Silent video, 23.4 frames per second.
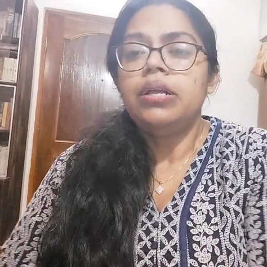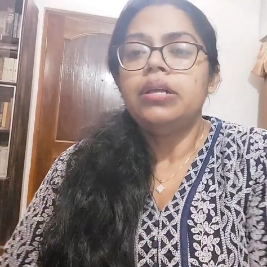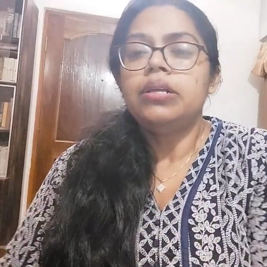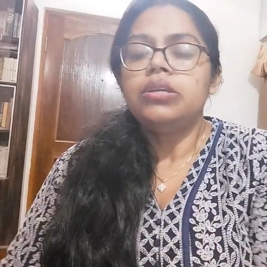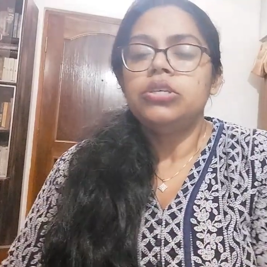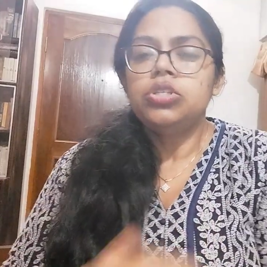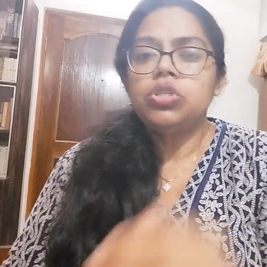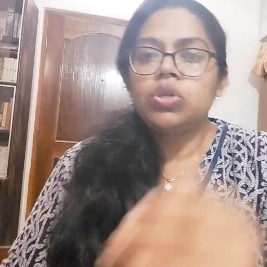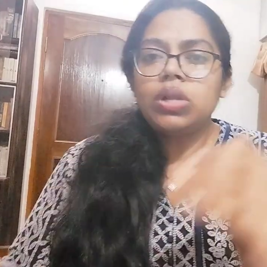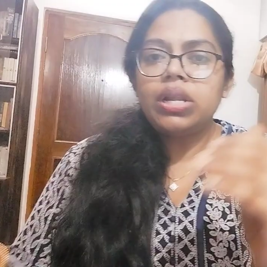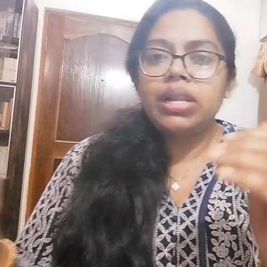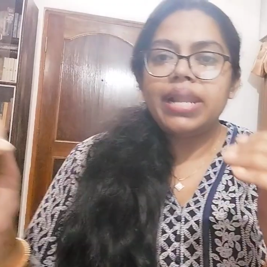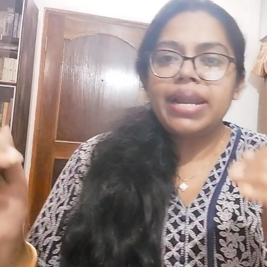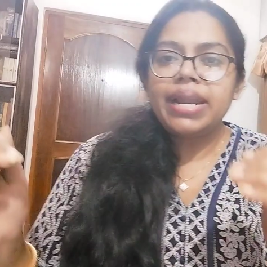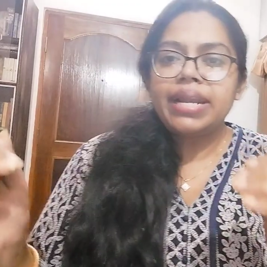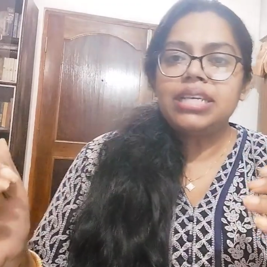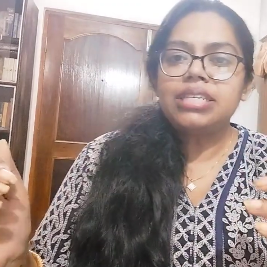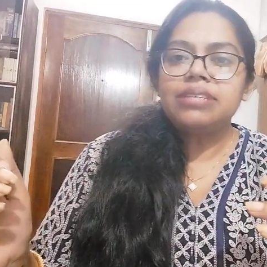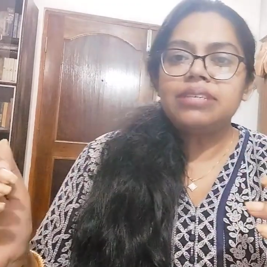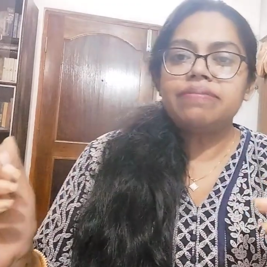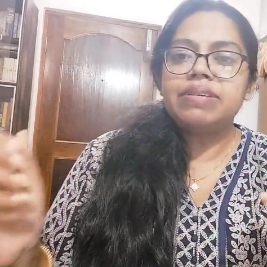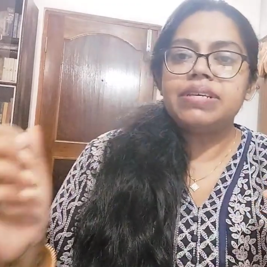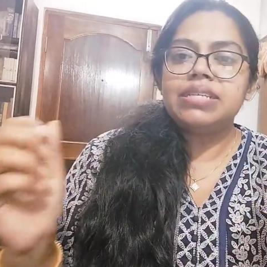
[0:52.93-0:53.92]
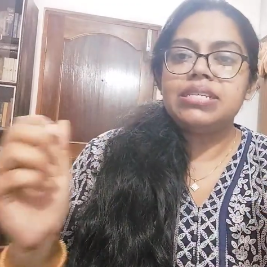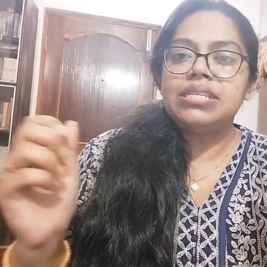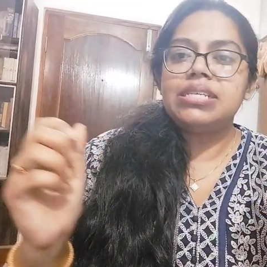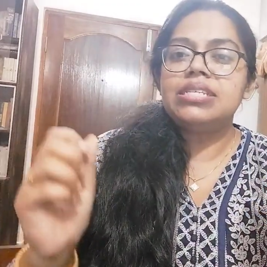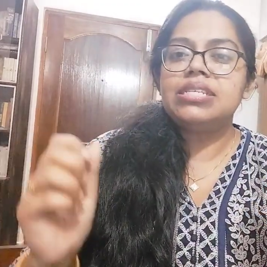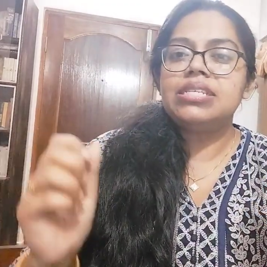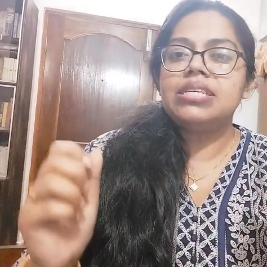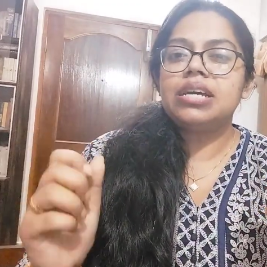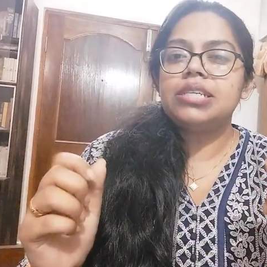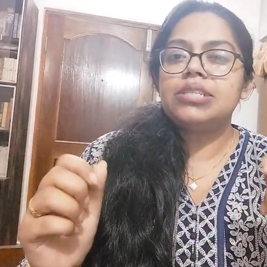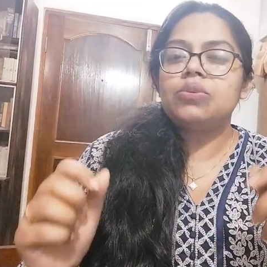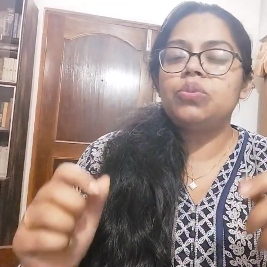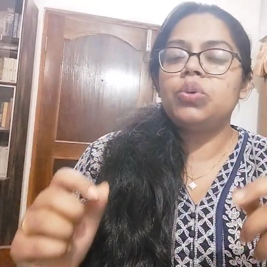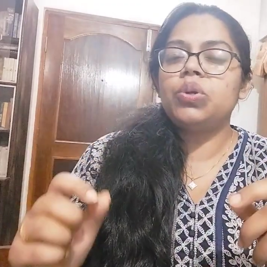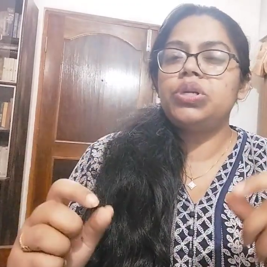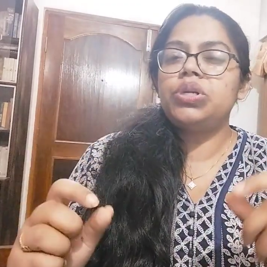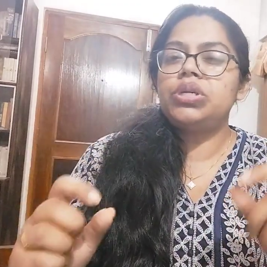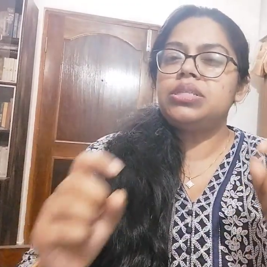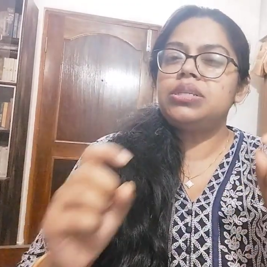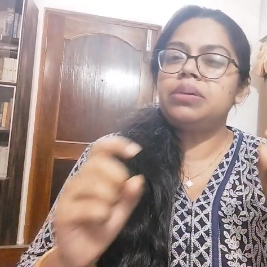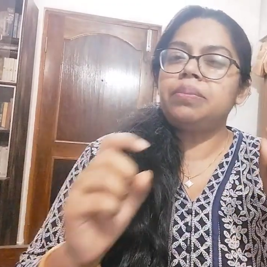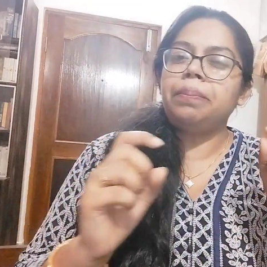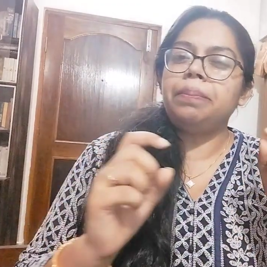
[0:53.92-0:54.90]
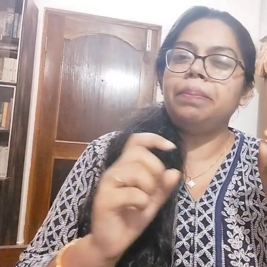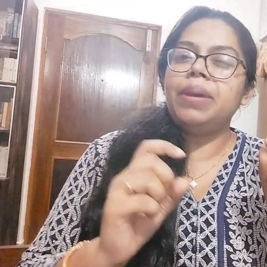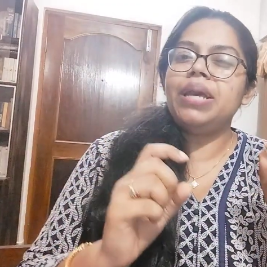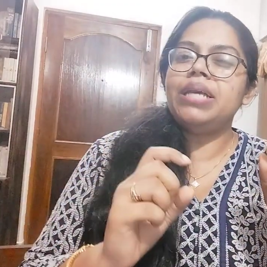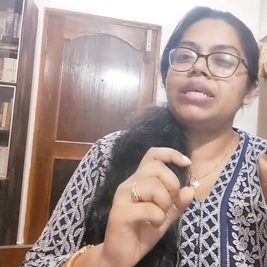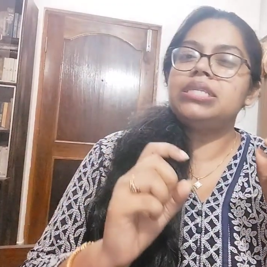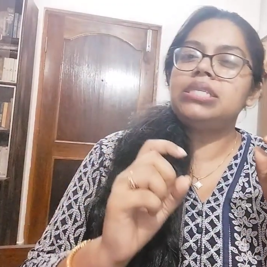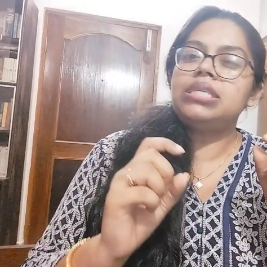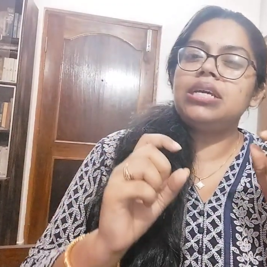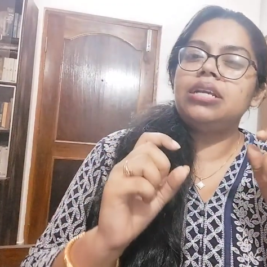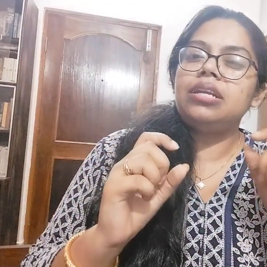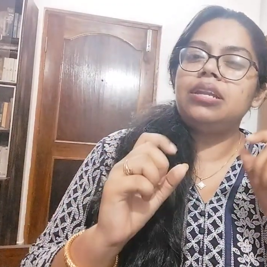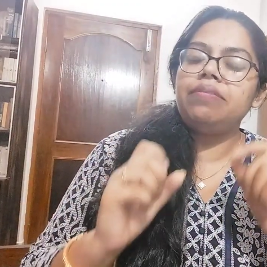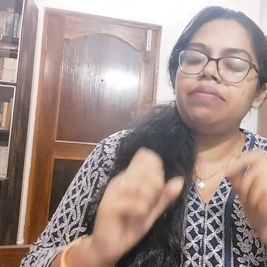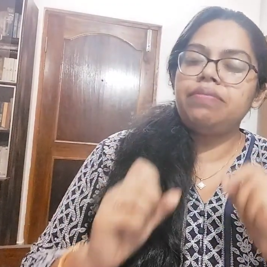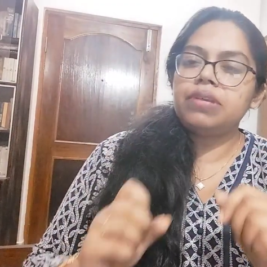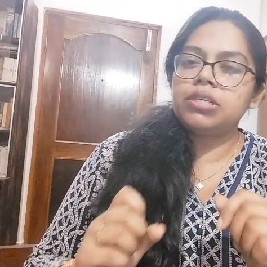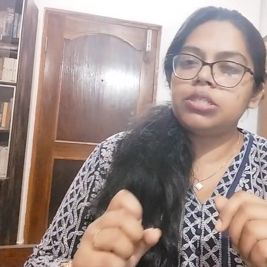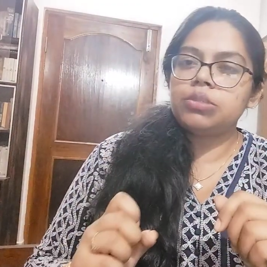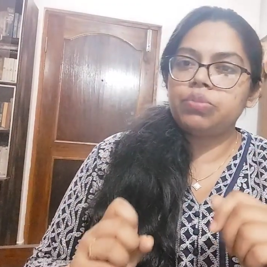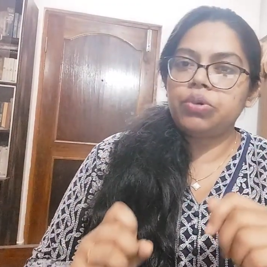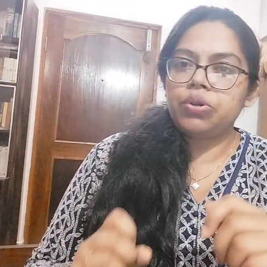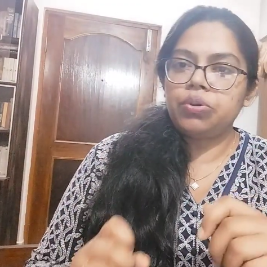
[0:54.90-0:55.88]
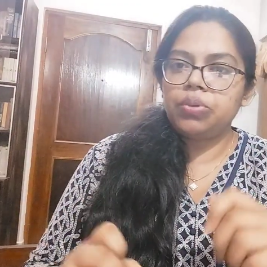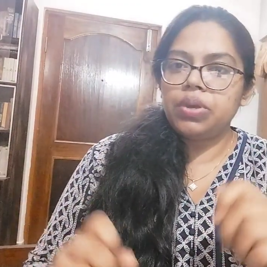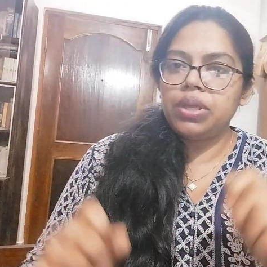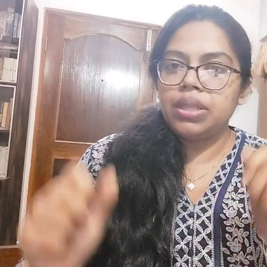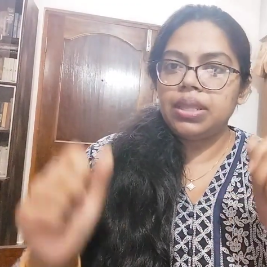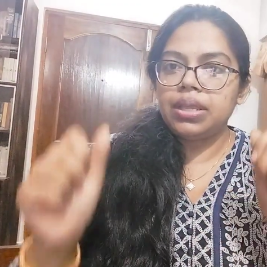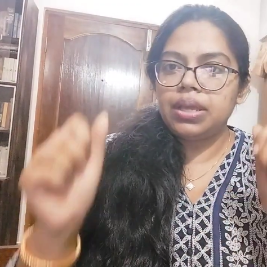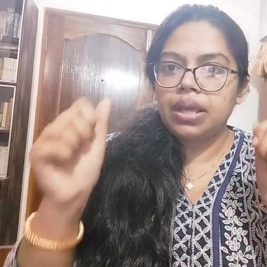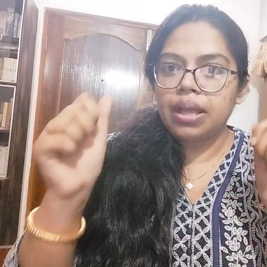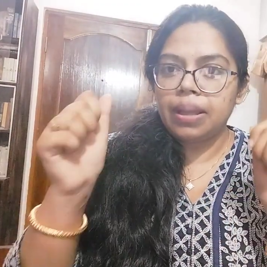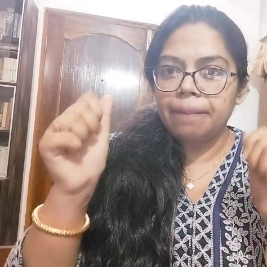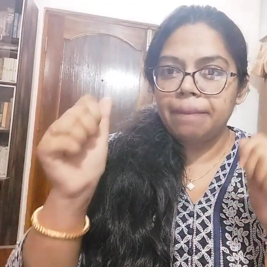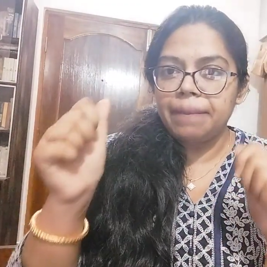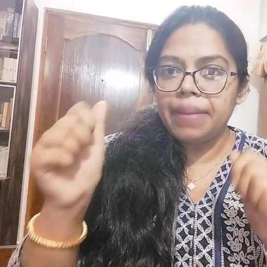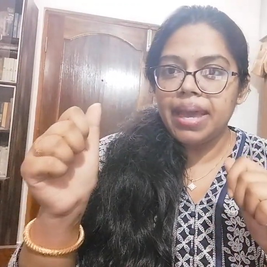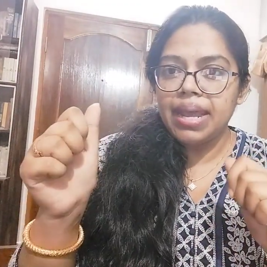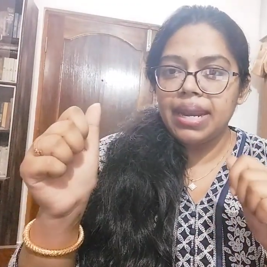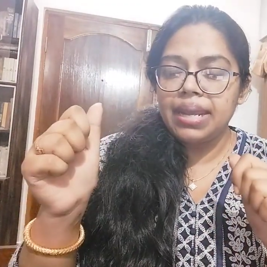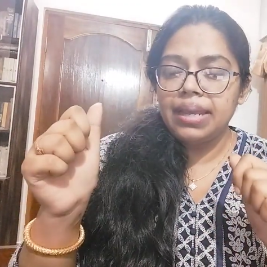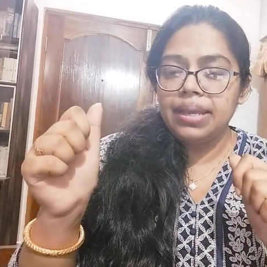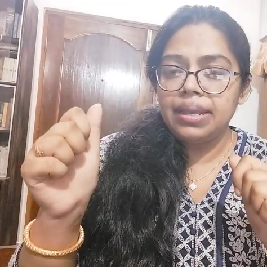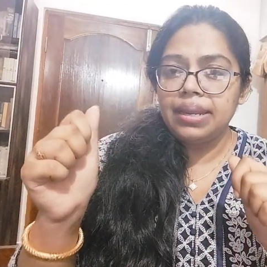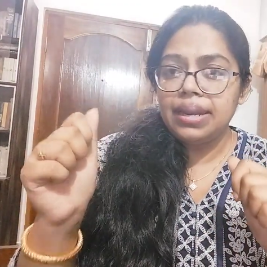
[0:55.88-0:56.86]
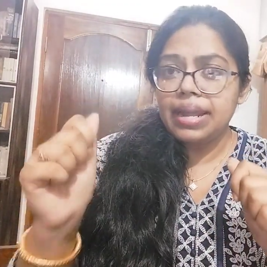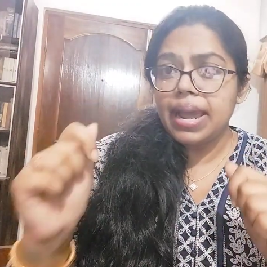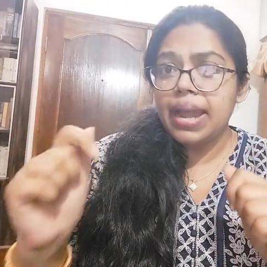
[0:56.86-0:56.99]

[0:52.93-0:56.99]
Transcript: So let us first discuss what is the basic difference between the American